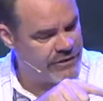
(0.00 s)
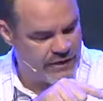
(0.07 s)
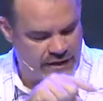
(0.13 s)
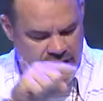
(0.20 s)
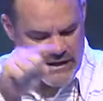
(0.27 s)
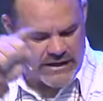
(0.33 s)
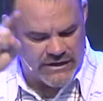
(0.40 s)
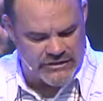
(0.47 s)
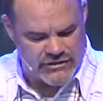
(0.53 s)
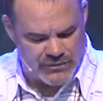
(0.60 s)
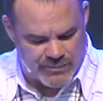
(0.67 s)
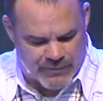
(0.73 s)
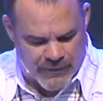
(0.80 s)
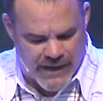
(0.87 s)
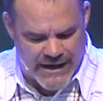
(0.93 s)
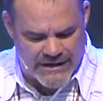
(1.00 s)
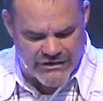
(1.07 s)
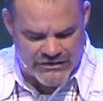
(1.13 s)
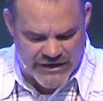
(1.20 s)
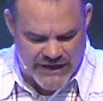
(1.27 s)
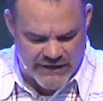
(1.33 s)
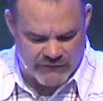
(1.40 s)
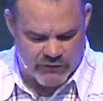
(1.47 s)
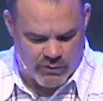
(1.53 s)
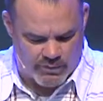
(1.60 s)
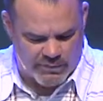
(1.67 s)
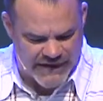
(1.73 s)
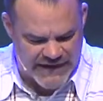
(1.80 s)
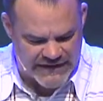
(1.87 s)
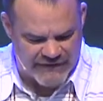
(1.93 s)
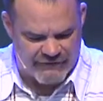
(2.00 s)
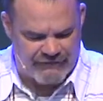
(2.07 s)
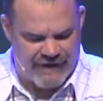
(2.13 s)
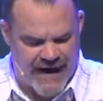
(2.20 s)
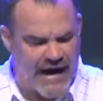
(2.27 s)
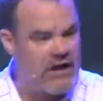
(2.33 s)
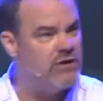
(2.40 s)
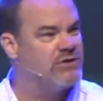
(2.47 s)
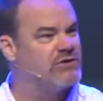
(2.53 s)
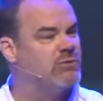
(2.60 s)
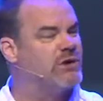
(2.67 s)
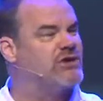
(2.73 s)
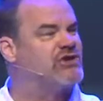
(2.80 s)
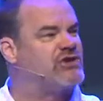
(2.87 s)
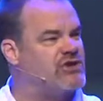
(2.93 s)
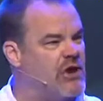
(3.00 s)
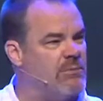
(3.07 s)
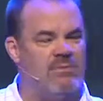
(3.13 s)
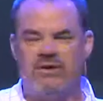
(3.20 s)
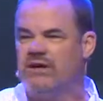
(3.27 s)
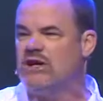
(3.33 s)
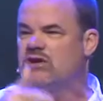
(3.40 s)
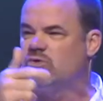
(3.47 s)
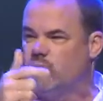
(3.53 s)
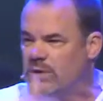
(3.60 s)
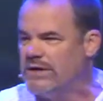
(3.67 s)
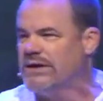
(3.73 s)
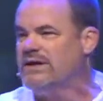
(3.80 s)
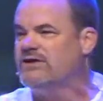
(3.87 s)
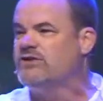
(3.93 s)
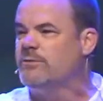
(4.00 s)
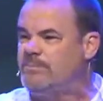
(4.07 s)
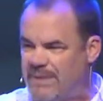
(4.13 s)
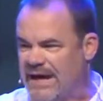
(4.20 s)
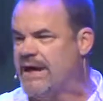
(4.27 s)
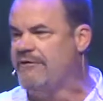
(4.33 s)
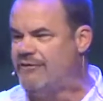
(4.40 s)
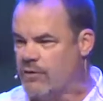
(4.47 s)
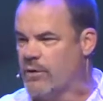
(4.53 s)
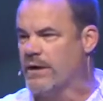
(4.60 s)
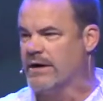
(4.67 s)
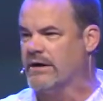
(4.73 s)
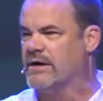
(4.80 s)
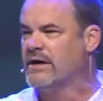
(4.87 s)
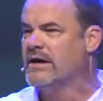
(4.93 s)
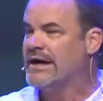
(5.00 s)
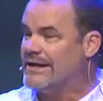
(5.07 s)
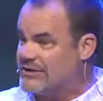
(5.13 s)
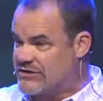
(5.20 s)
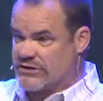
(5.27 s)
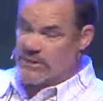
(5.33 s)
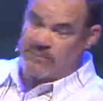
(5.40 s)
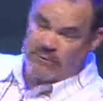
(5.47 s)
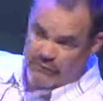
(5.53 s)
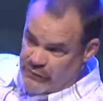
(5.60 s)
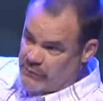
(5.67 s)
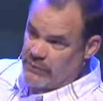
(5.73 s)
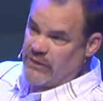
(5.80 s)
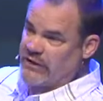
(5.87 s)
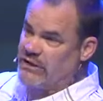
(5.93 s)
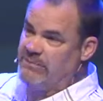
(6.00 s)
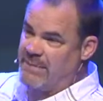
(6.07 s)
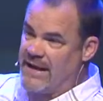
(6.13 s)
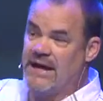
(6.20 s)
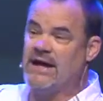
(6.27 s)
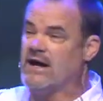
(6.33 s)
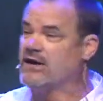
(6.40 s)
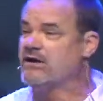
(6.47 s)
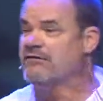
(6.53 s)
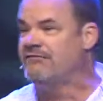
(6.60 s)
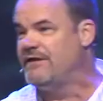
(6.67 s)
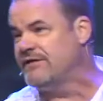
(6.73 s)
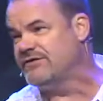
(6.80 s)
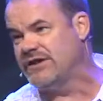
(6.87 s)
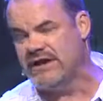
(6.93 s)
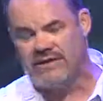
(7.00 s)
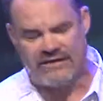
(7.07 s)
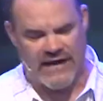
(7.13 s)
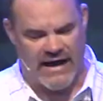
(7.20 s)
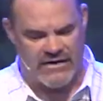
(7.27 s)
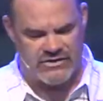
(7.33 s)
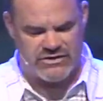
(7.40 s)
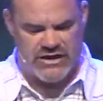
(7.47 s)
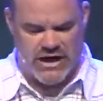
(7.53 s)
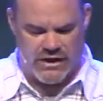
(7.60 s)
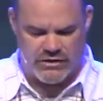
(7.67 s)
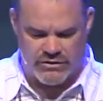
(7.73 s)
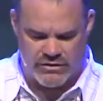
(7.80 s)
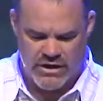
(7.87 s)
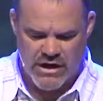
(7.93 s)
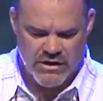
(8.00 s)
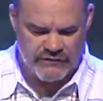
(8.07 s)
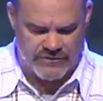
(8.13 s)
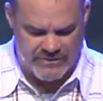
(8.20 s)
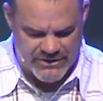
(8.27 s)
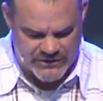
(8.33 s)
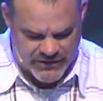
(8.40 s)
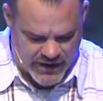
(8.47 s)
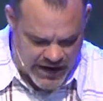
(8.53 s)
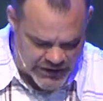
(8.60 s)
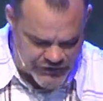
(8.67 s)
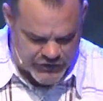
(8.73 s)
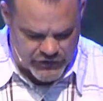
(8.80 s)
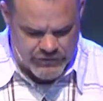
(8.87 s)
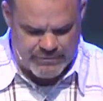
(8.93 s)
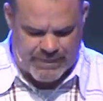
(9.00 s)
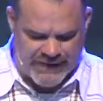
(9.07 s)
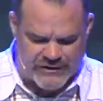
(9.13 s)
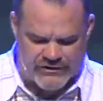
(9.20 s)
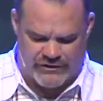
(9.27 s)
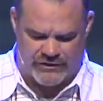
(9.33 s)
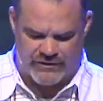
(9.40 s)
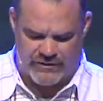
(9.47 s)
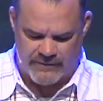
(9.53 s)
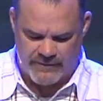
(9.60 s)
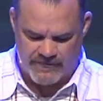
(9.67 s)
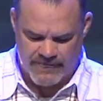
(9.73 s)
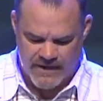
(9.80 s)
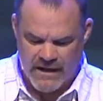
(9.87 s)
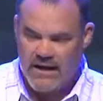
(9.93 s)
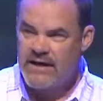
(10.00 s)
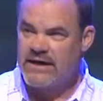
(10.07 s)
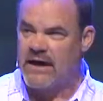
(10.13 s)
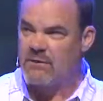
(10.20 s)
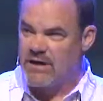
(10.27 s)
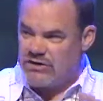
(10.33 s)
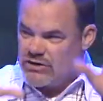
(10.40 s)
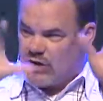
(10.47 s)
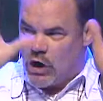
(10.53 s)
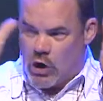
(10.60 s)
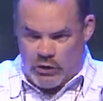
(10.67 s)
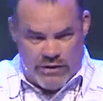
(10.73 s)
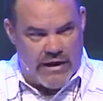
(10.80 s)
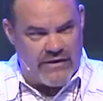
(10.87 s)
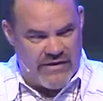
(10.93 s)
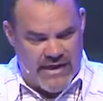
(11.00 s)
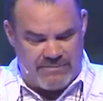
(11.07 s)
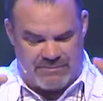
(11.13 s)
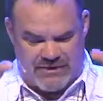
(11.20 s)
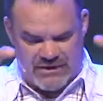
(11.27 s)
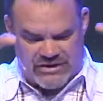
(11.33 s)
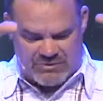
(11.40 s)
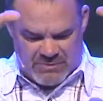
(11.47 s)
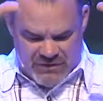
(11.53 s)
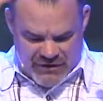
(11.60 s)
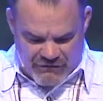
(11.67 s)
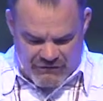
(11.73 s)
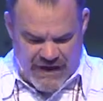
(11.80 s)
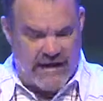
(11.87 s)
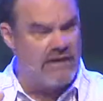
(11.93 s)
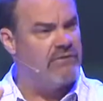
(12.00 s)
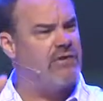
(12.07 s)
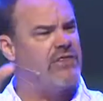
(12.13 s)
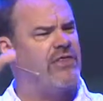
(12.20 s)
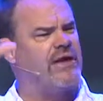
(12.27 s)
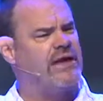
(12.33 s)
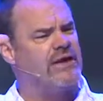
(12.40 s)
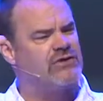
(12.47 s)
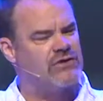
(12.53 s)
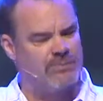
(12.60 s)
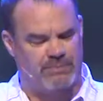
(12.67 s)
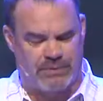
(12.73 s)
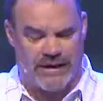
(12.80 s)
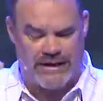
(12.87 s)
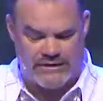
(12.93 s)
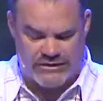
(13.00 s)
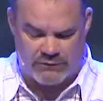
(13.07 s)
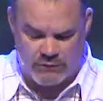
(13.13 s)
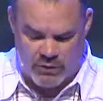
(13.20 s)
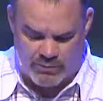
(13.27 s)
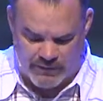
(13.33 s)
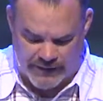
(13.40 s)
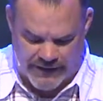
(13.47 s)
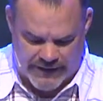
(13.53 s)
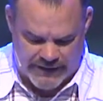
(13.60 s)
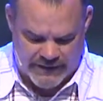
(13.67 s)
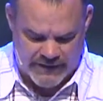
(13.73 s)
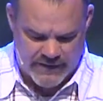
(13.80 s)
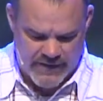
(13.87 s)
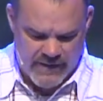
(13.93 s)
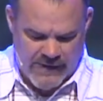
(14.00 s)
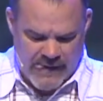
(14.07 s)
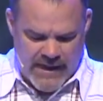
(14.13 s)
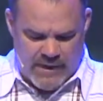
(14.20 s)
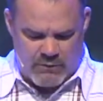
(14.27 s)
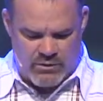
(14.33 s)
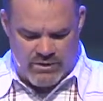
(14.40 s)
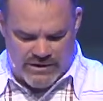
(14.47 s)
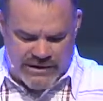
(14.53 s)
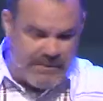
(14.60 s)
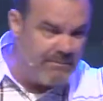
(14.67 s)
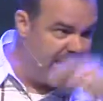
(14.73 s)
of a thing is the price it will bring. The value is what someone is willing to pay for it. And someone was willing to pay $115,000 for Mr. Oscar's picture. Now, I want you to hold on to that principle. The value of a thing is the price it will bring. And we're going to